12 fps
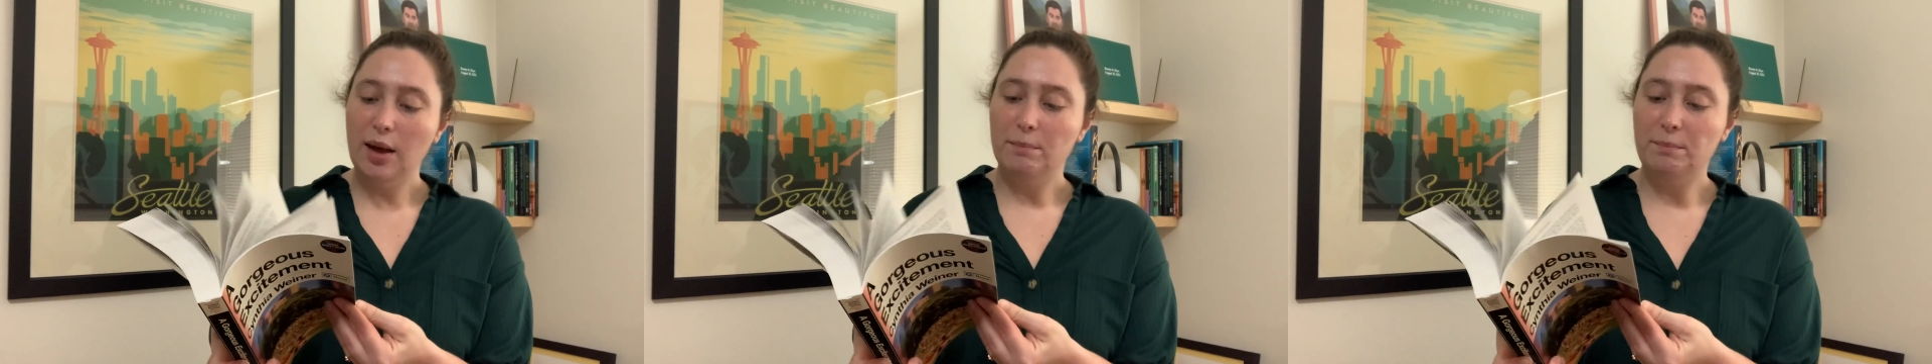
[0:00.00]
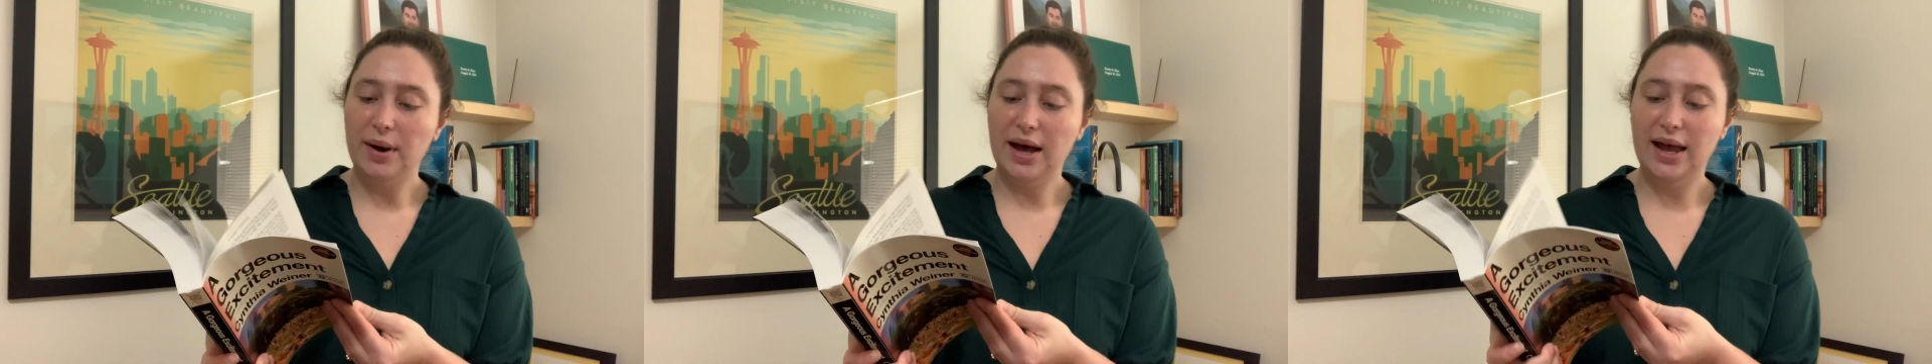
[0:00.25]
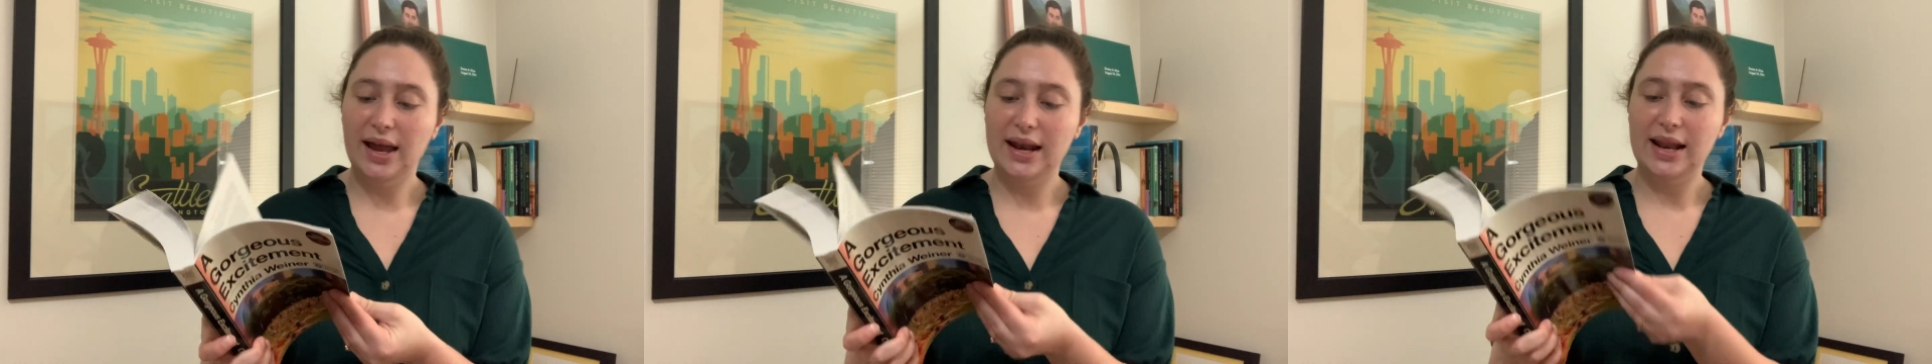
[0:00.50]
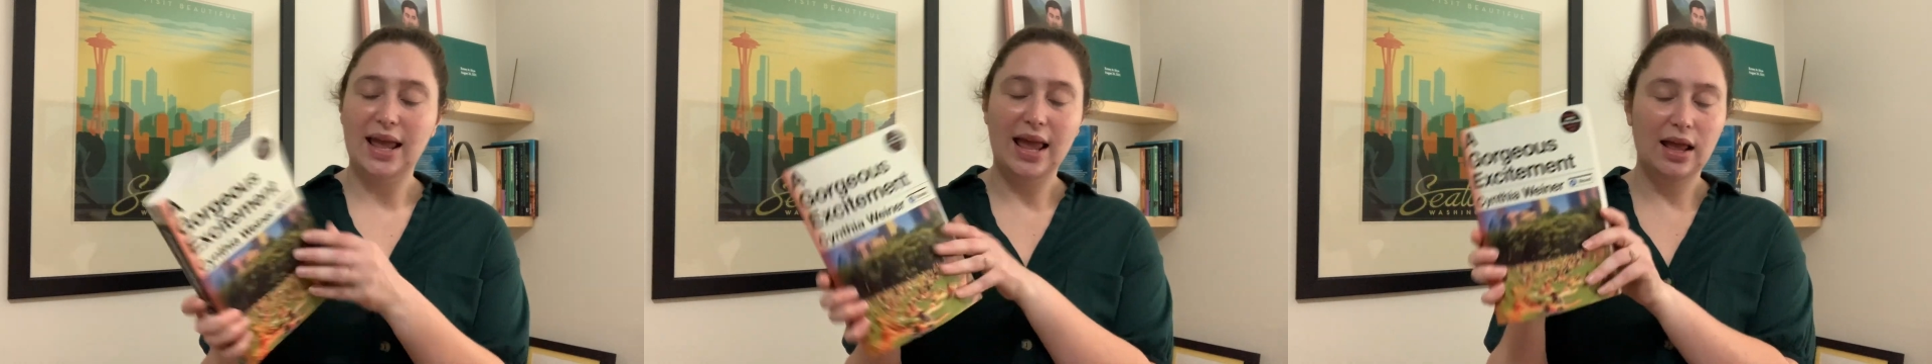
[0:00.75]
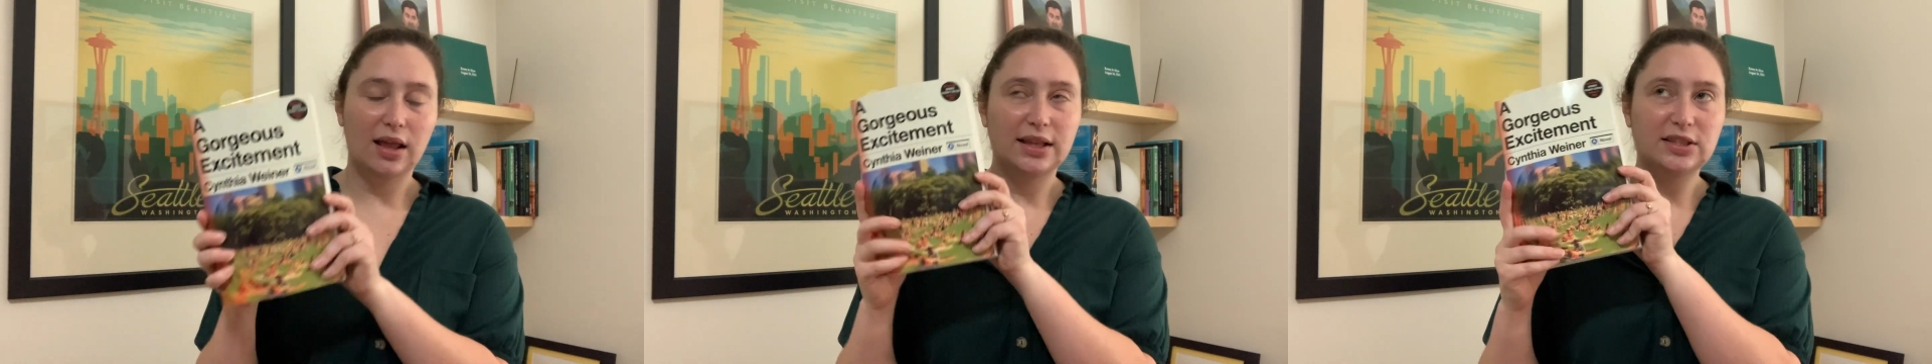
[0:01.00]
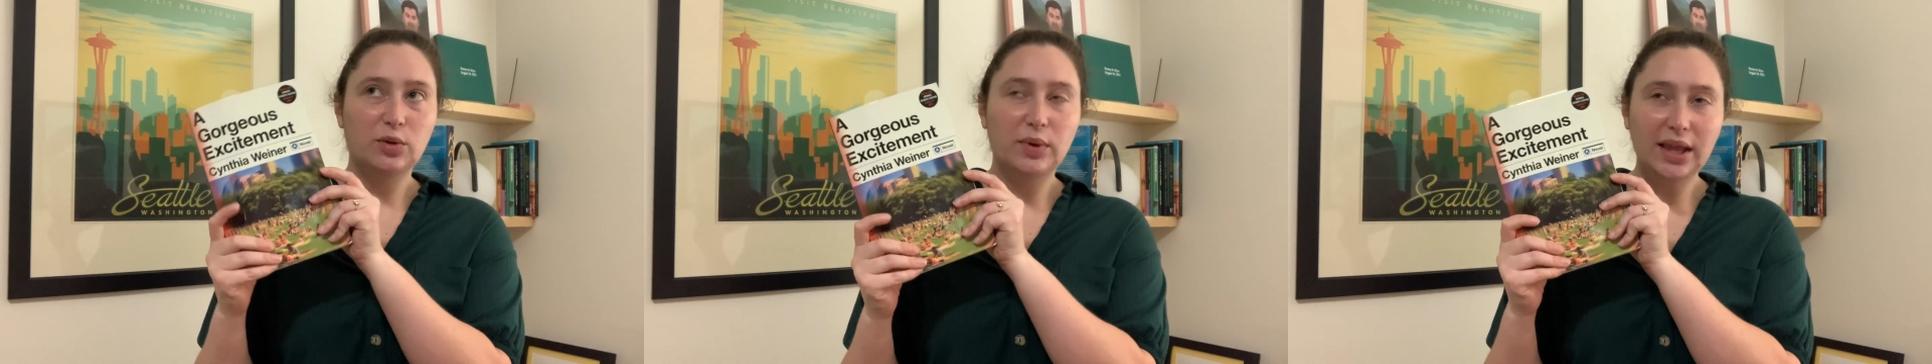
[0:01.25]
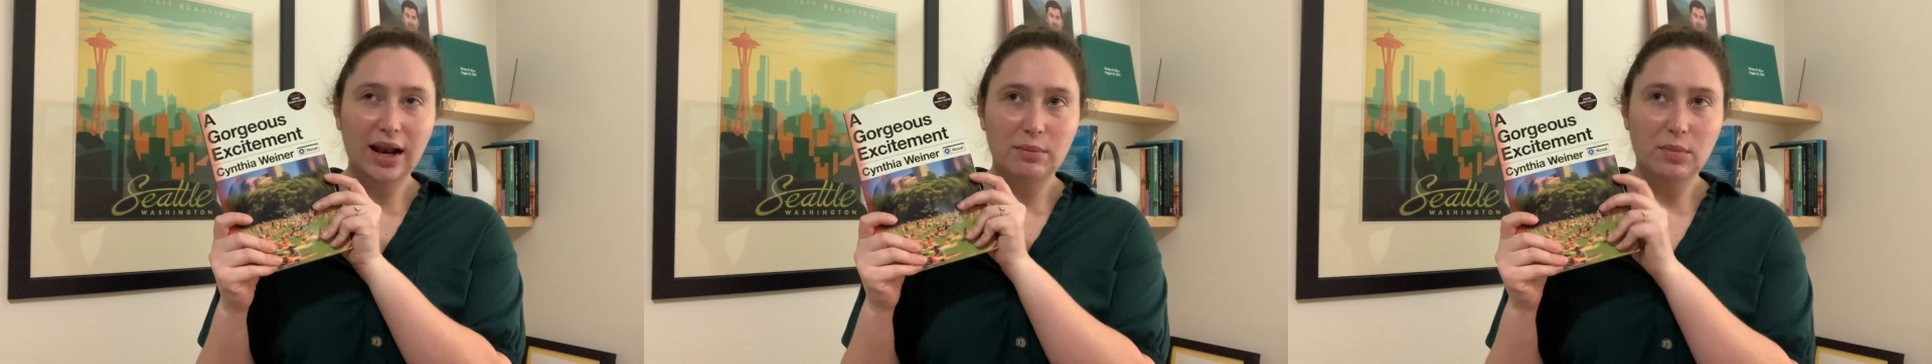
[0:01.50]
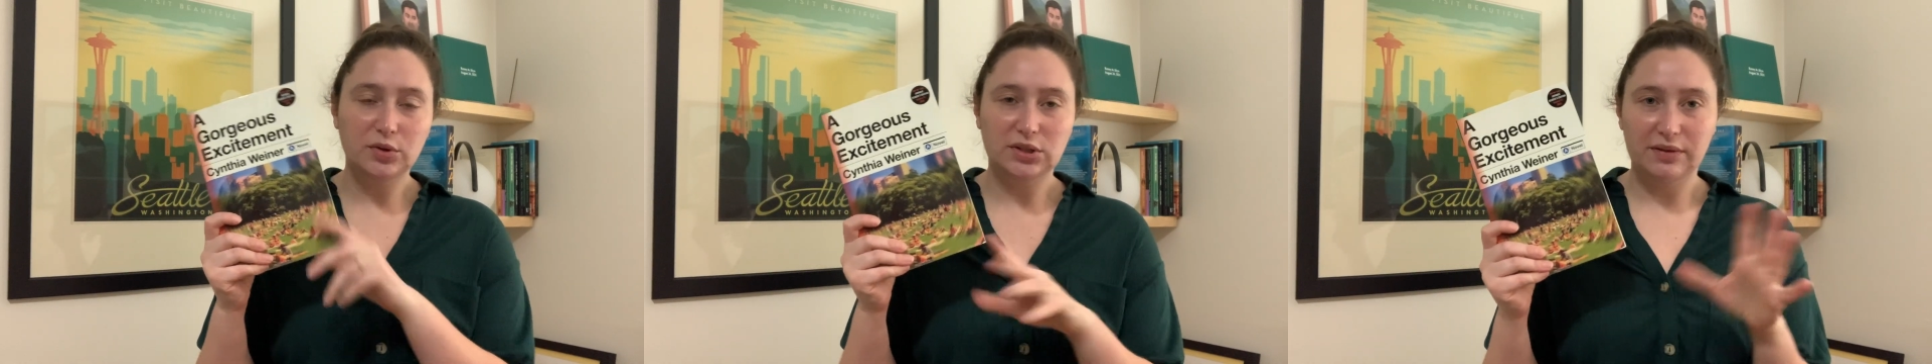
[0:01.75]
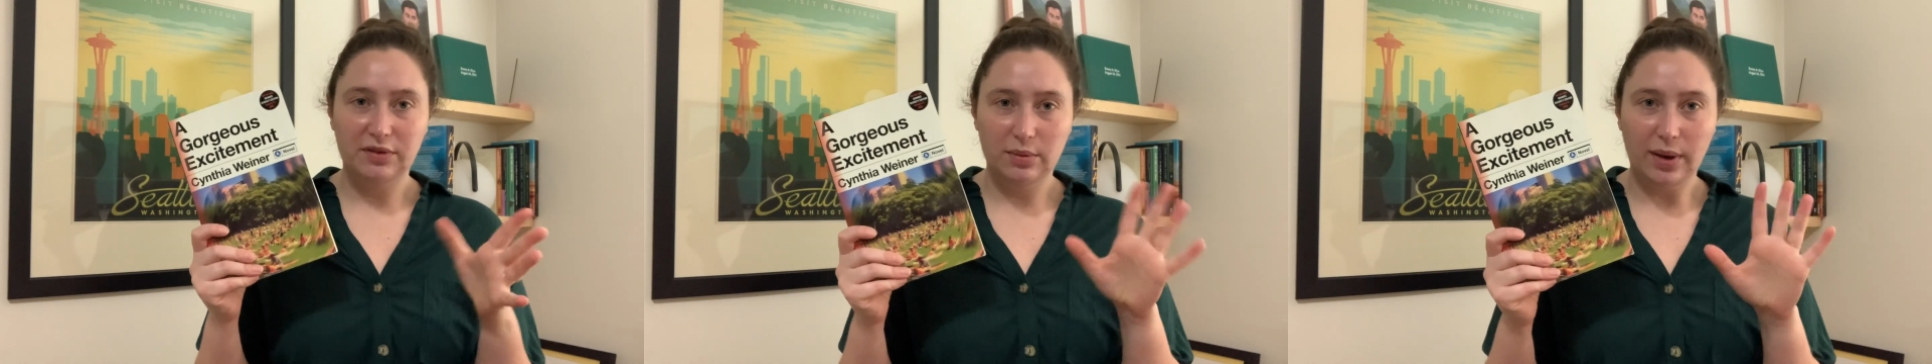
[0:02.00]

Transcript: but it's the one that I'm most iffy